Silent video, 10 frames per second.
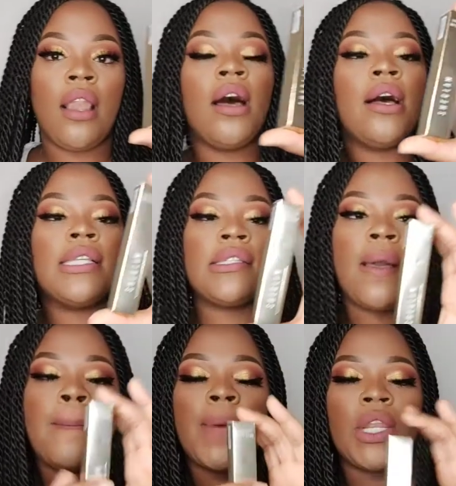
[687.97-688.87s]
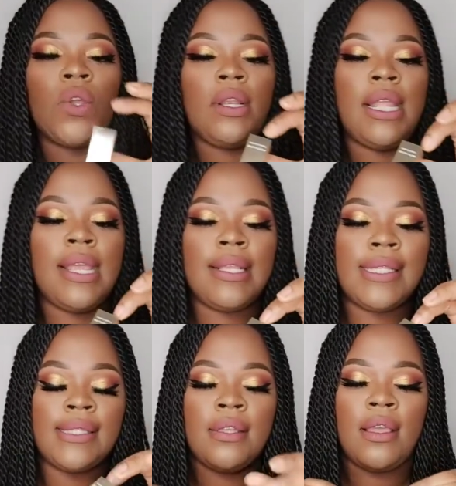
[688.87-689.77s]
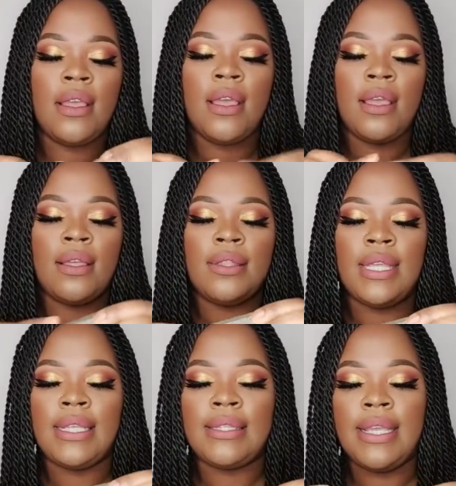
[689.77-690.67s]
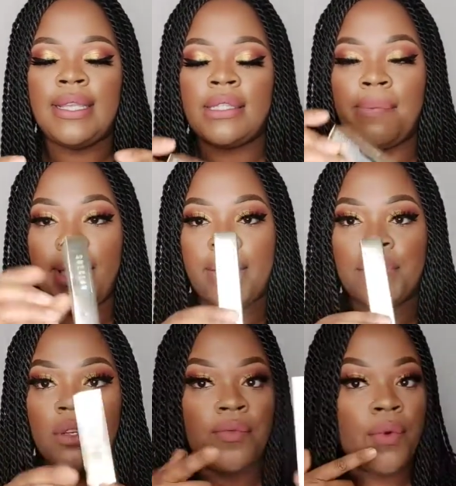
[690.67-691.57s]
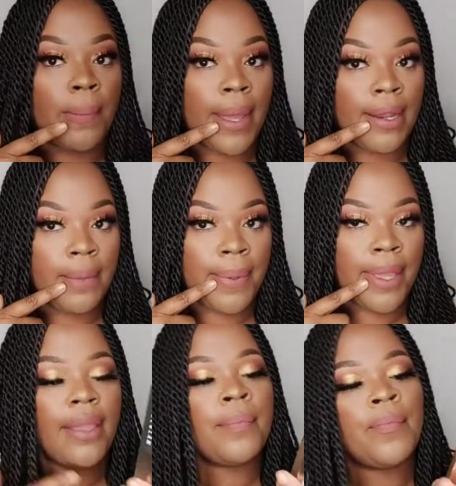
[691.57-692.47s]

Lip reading: last but not least, this is the packaging for my lippy.